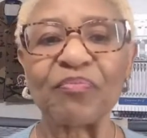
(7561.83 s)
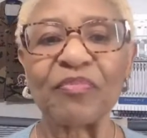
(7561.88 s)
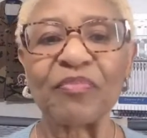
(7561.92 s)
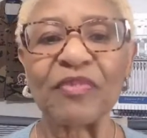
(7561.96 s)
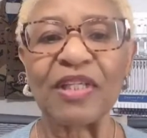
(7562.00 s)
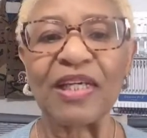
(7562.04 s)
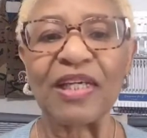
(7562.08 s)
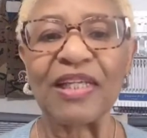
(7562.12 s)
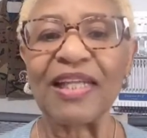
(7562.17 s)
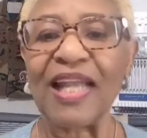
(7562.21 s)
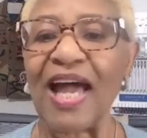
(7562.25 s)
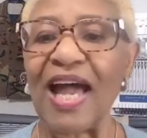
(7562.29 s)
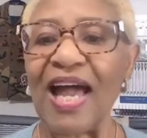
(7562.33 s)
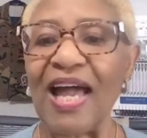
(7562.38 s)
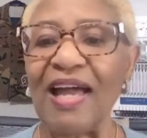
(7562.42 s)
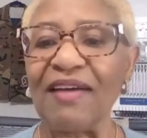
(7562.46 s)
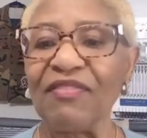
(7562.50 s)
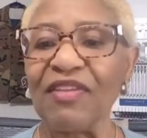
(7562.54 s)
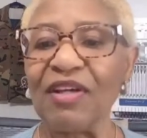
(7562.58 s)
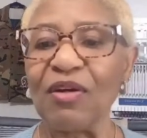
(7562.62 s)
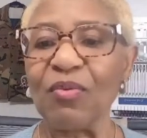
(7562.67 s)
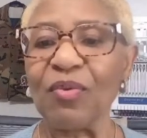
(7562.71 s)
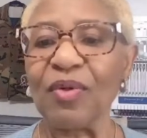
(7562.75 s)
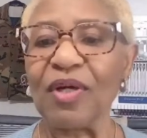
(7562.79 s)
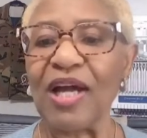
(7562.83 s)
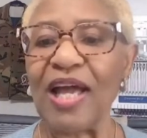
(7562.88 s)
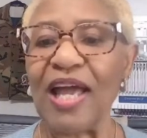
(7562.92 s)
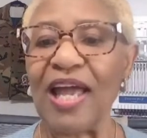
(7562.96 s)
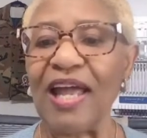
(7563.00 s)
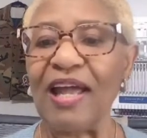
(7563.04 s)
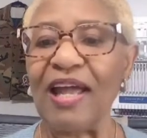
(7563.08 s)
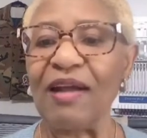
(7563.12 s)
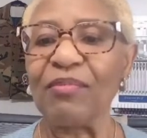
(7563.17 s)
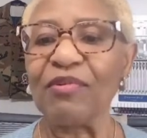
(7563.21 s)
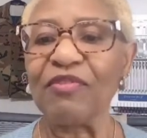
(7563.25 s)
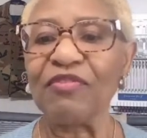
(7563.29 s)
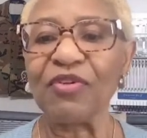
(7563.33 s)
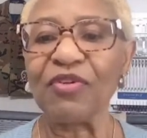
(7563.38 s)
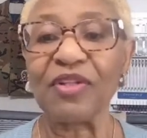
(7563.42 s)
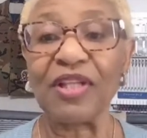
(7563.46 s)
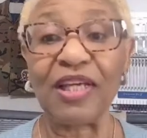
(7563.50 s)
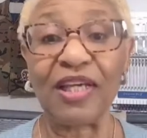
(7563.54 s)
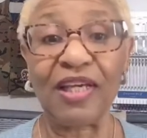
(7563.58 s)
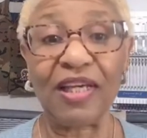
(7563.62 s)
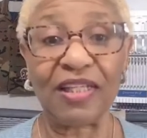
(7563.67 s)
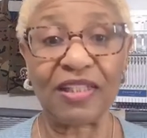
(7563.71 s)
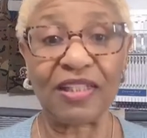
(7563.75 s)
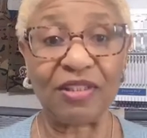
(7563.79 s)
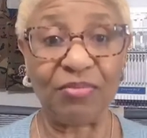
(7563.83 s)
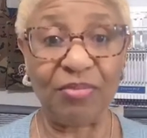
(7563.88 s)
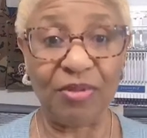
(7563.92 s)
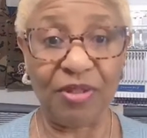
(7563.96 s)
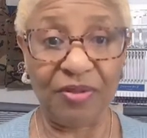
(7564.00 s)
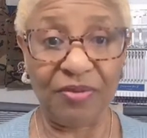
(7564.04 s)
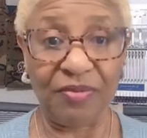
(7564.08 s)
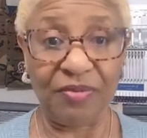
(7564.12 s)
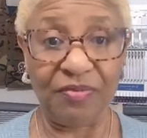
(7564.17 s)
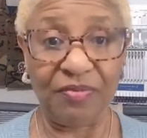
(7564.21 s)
live that we'll have before the expo.